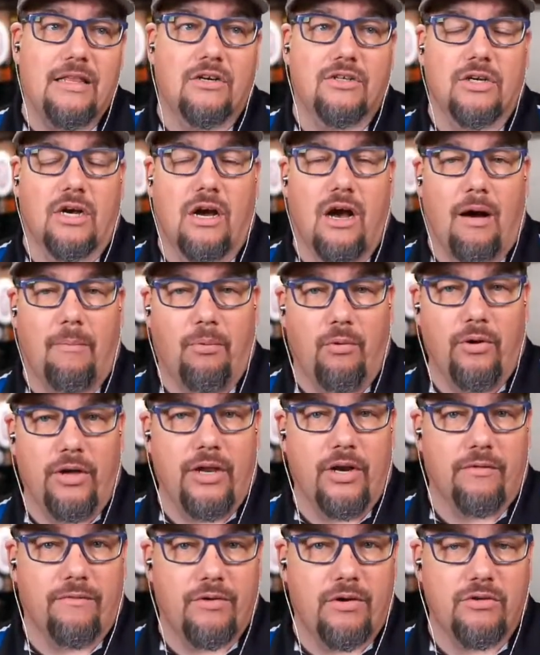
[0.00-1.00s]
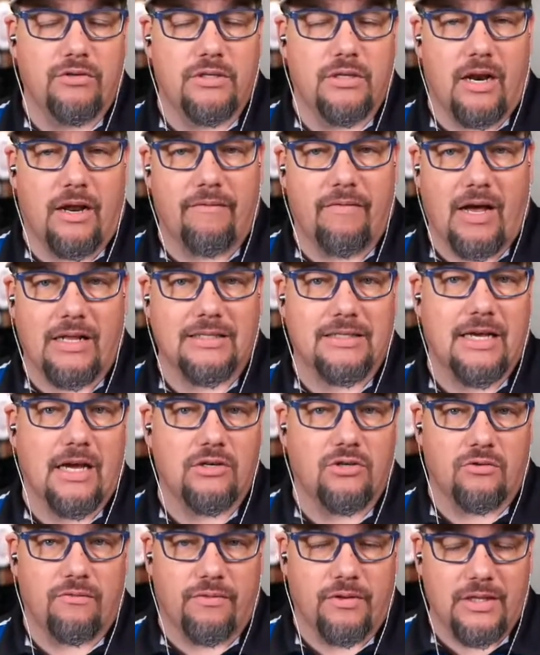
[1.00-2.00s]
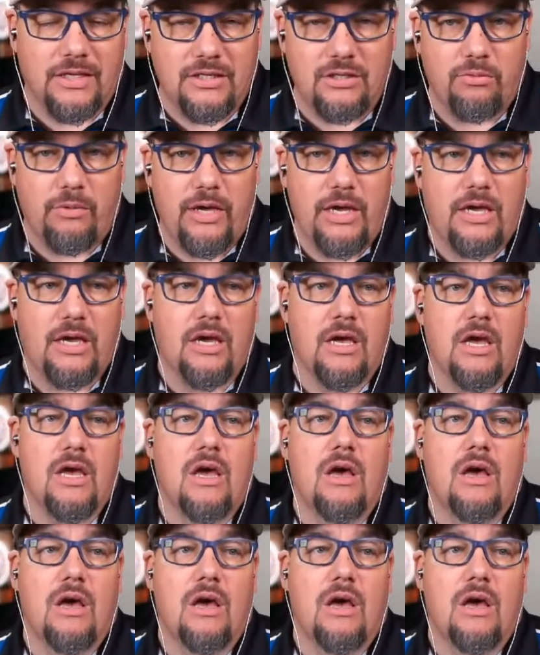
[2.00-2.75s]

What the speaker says: There's a couple interviews that I've got scheduled for this week,